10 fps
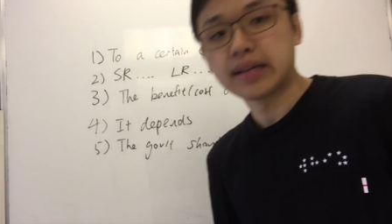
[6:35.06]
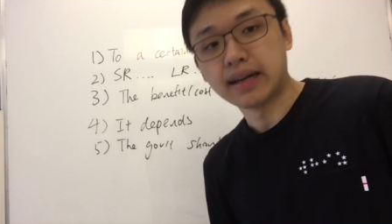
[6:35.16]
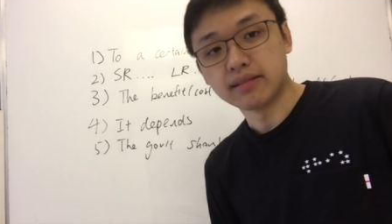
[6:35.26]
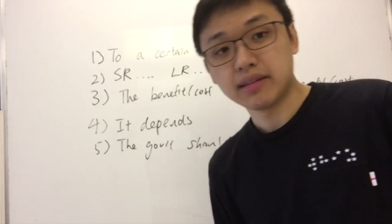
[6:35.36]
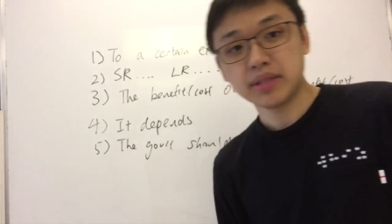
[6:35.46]

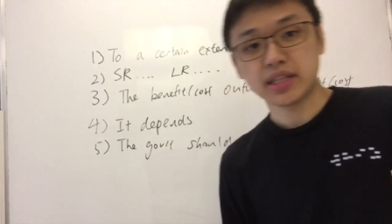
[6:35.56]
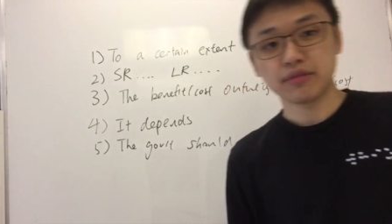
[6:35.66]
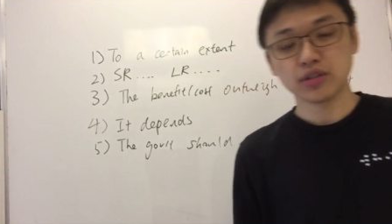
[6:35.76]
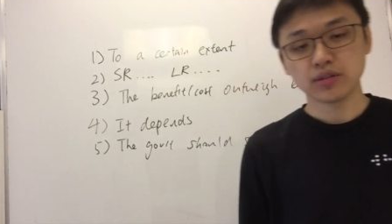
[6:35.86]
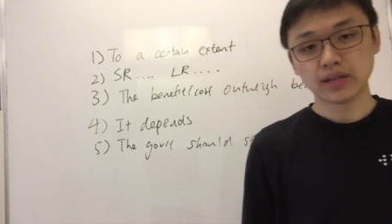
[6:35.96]
Now, let me
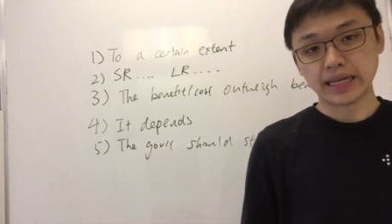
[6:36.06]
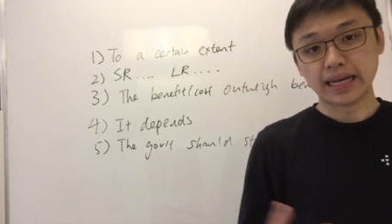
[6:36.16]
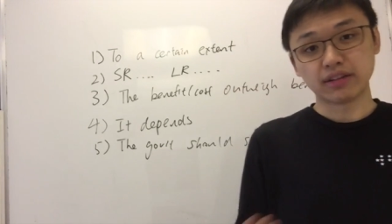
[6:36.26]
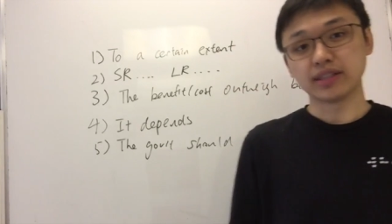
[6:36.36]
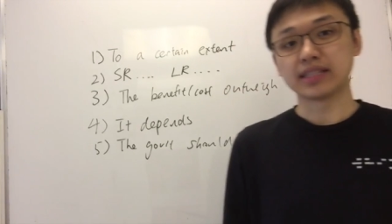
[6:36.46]
give you
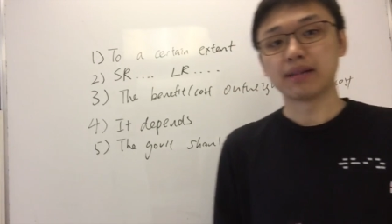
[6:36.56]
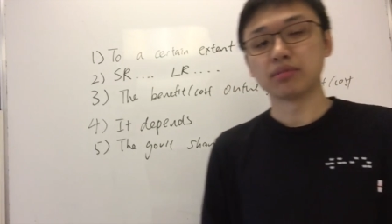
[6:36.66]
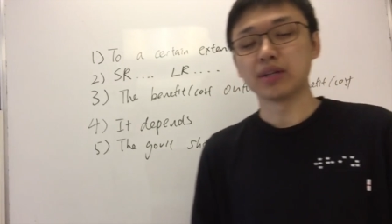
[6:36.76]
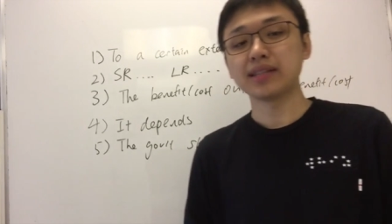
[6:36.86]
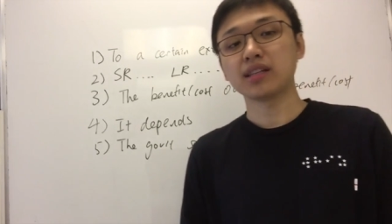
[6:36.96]
another
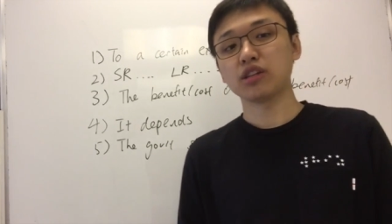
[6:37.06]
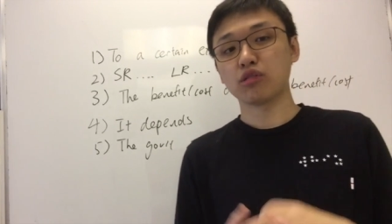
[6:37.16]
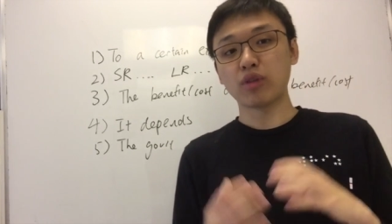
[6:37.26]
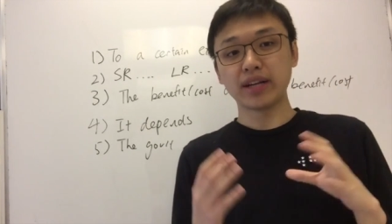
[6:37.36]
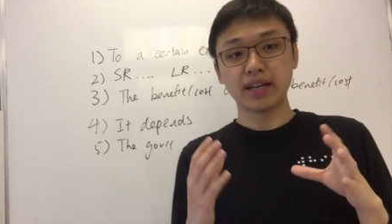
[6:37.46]
example. Let's say
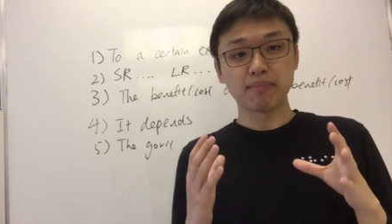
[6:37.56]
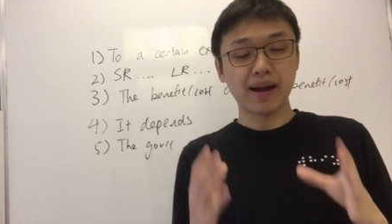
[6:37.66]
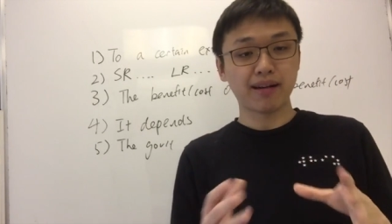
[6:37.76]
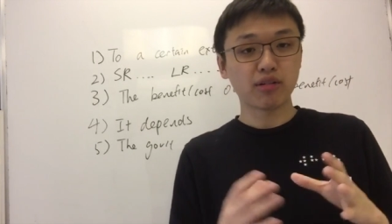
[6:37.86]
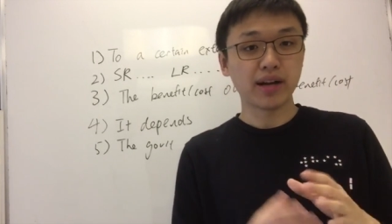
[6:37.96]
you're writing a
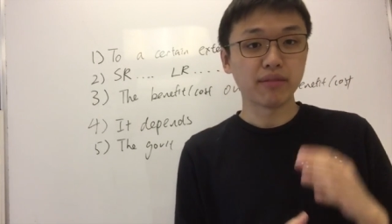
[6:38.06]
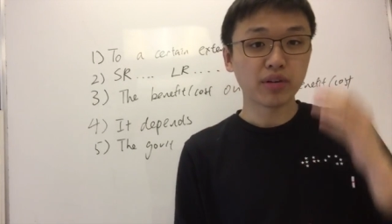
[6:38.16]
macro.